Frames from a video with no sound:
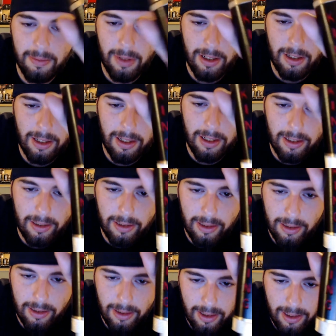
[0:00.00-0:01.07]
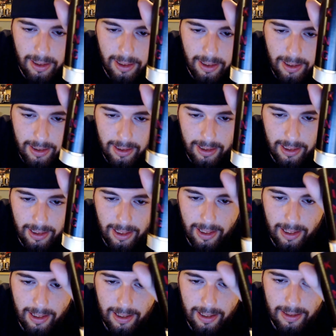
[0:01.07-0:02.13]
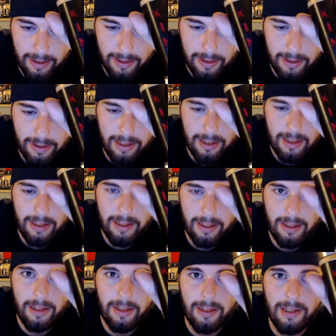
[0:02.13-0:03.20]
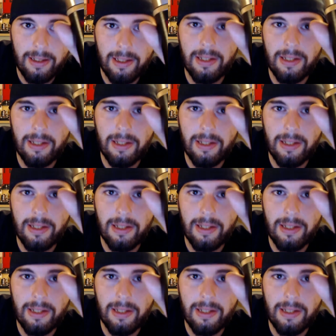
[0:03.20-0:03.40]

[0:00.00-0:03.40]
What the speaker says: mod. Yeah, there it is.